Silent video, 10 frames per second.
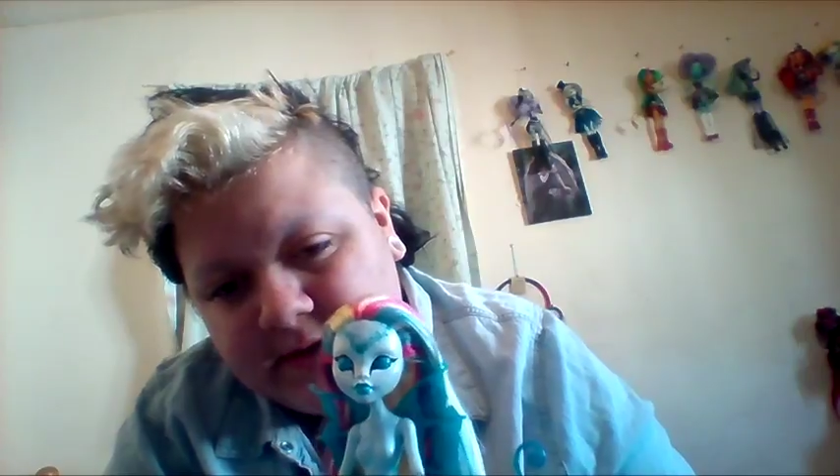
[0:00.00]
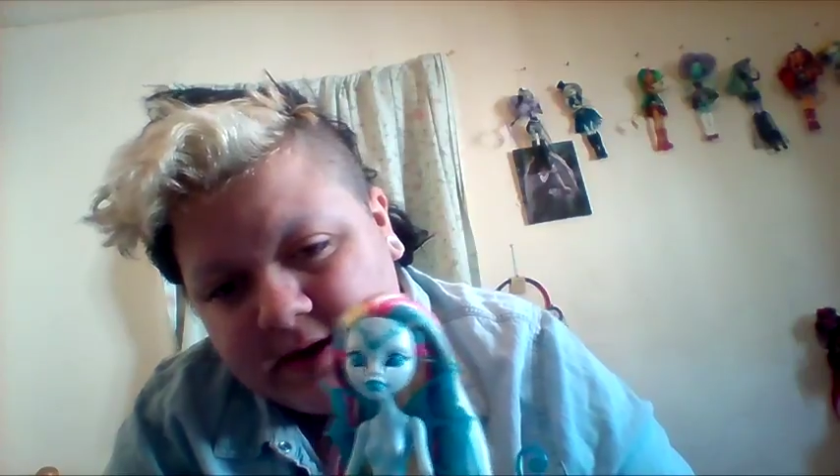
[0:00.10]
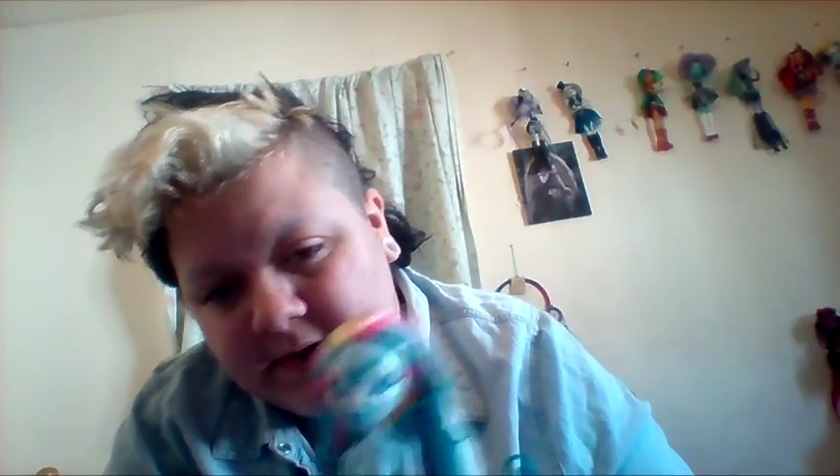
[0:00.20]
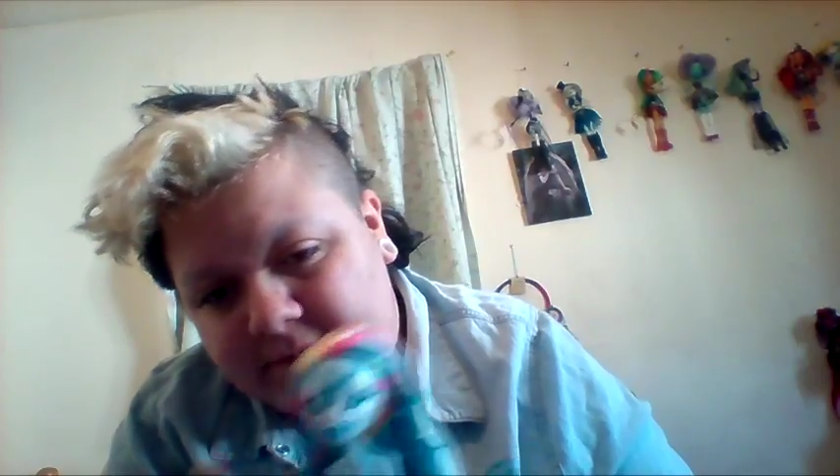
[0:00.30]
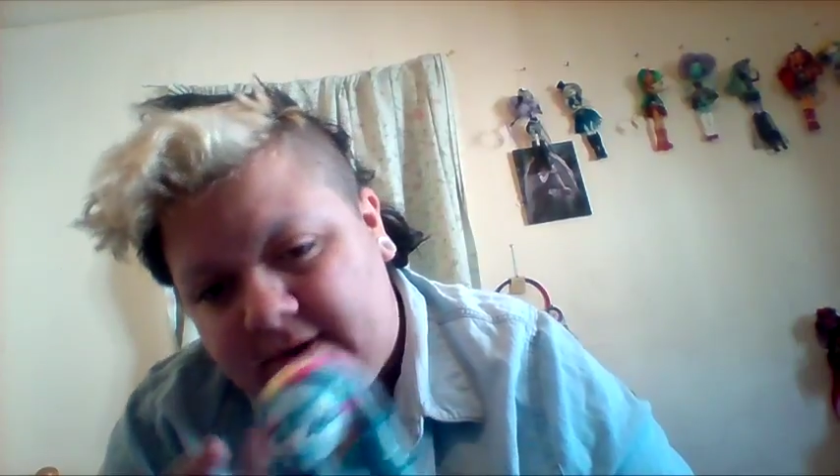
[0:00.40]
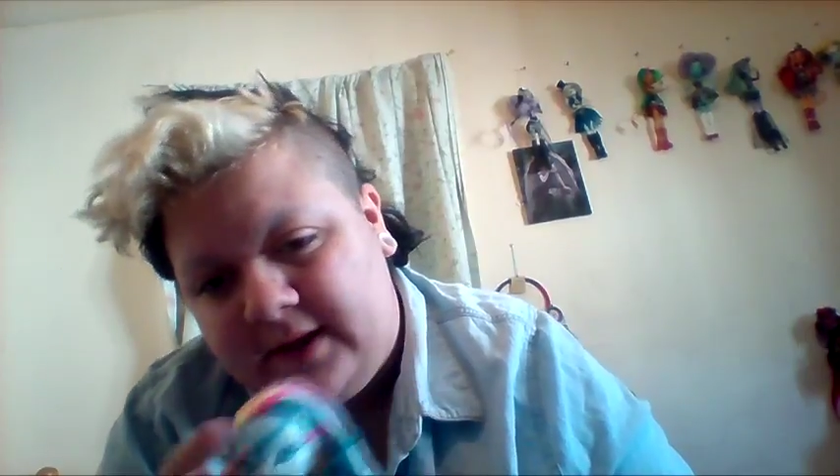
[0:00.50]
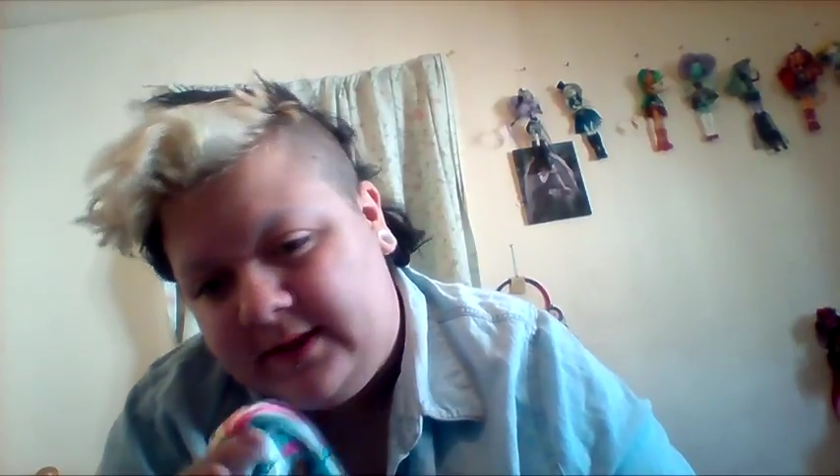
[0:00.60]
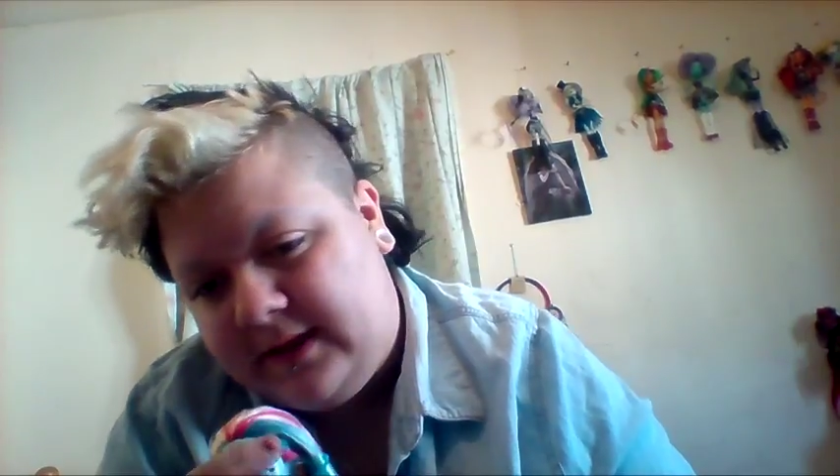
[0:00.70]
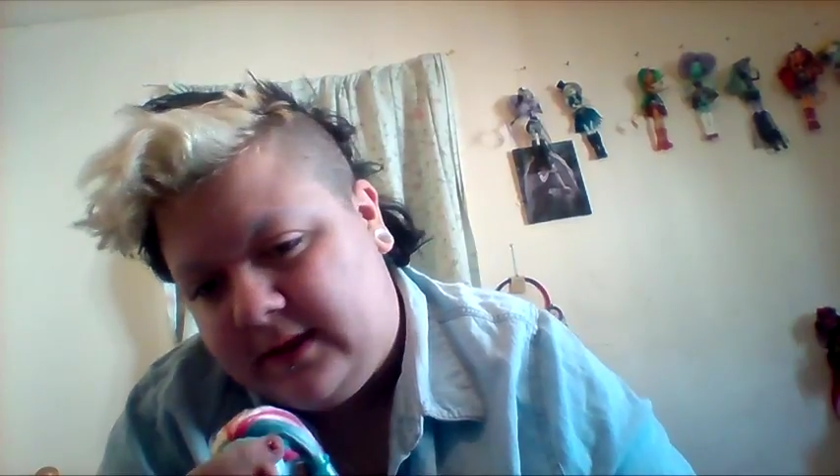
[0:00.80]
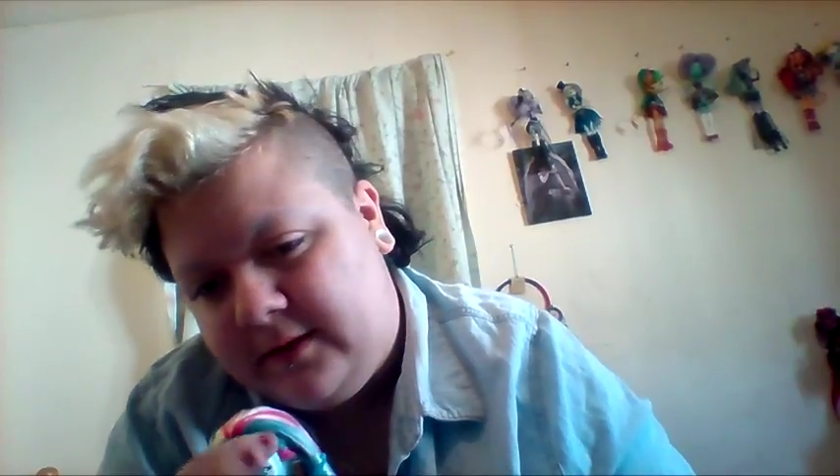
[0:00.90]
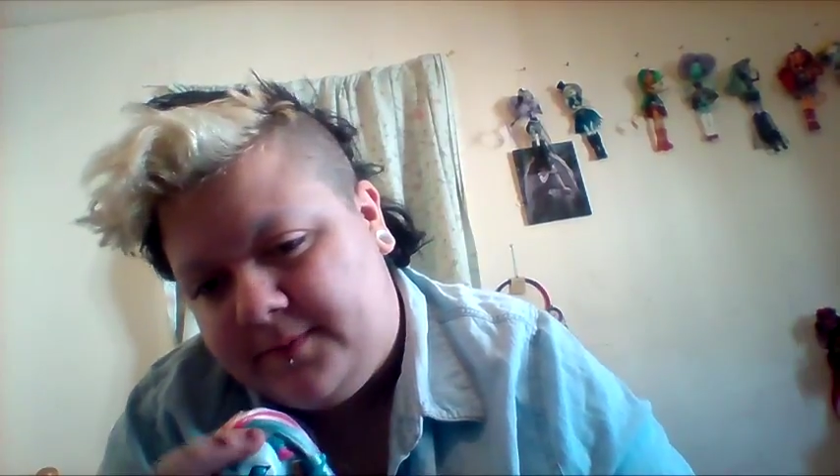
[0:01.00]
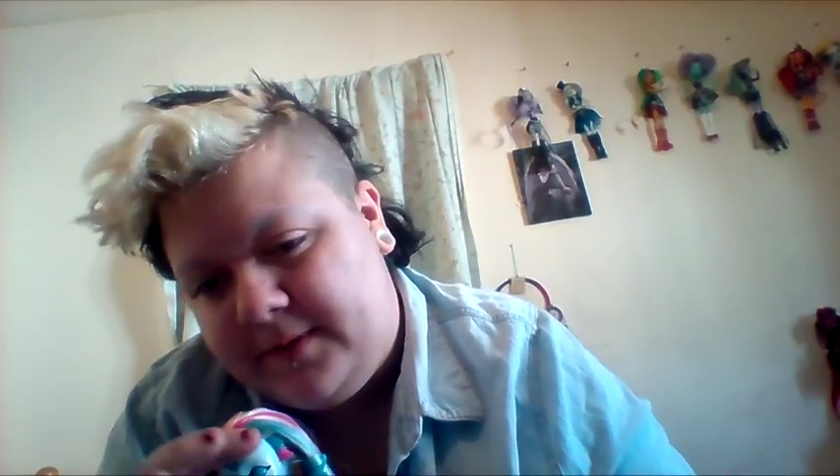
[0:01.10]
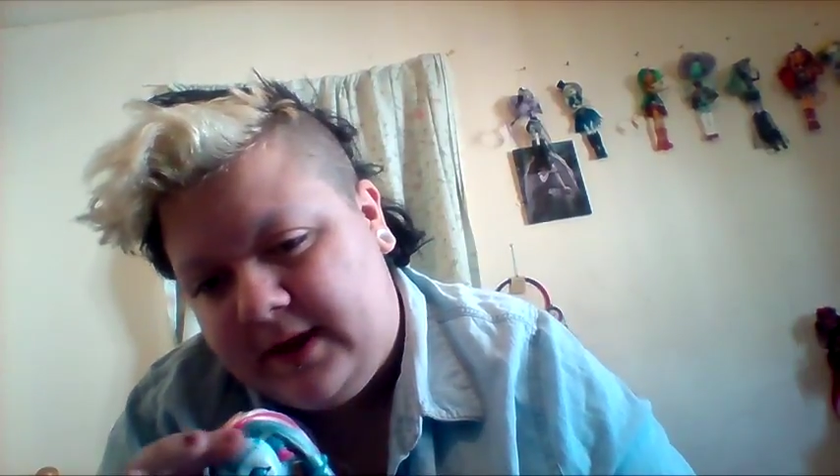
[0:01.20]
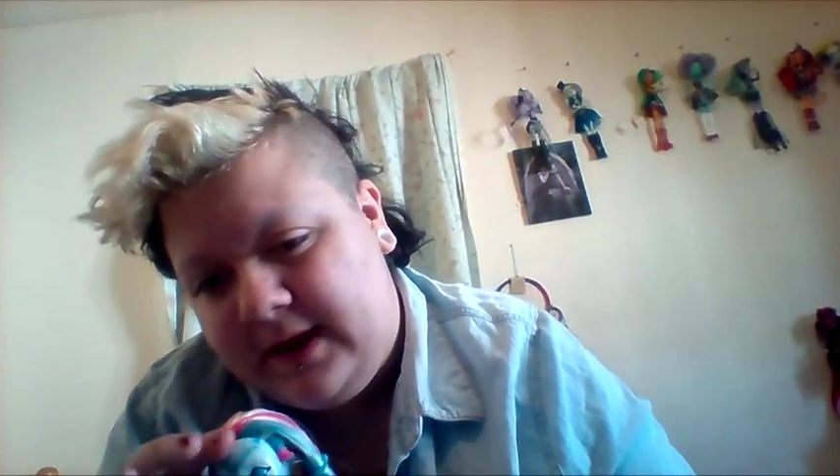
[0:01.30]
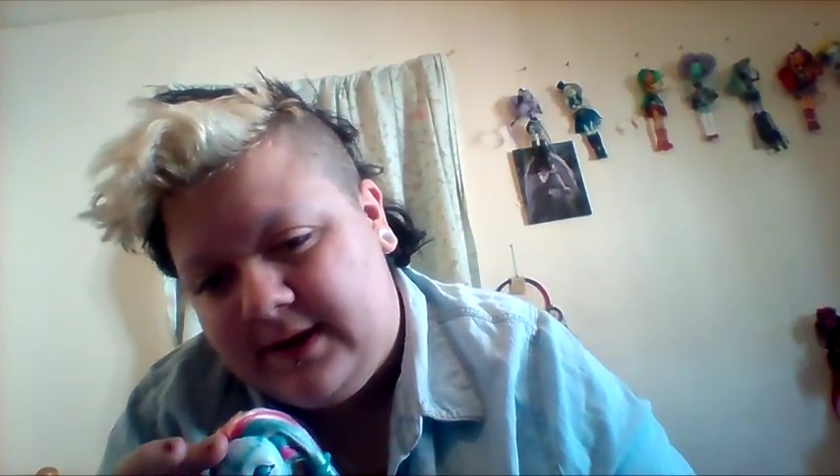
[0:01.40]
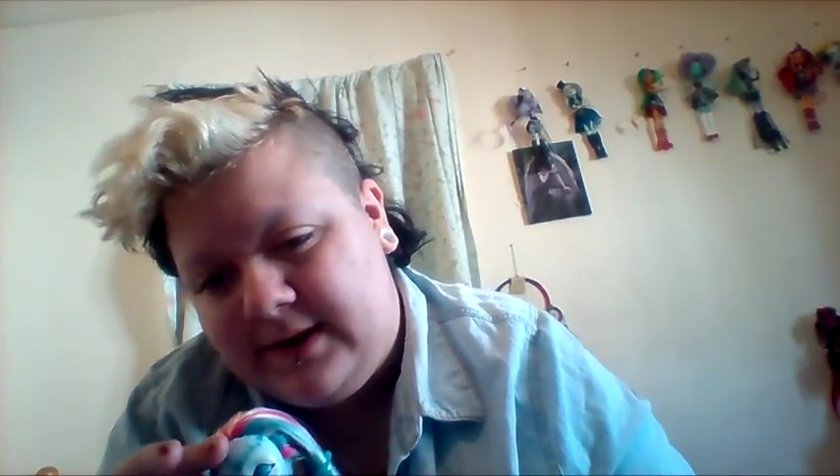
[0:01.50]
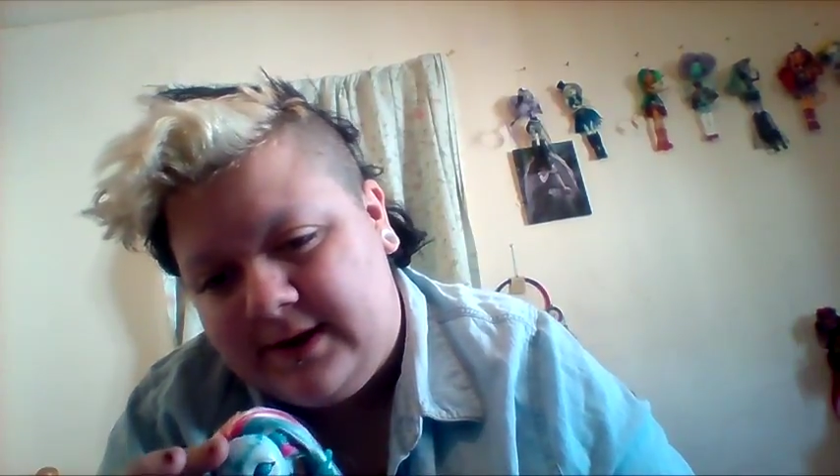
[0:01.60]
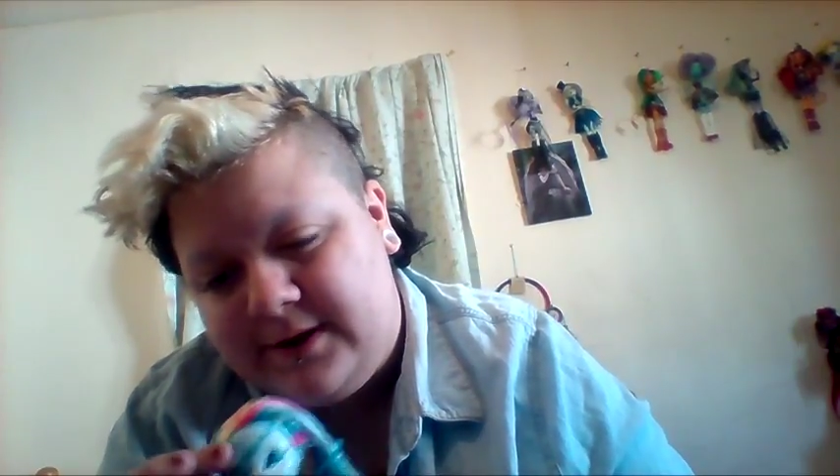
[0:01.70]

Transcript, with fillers: kind of like this little bit here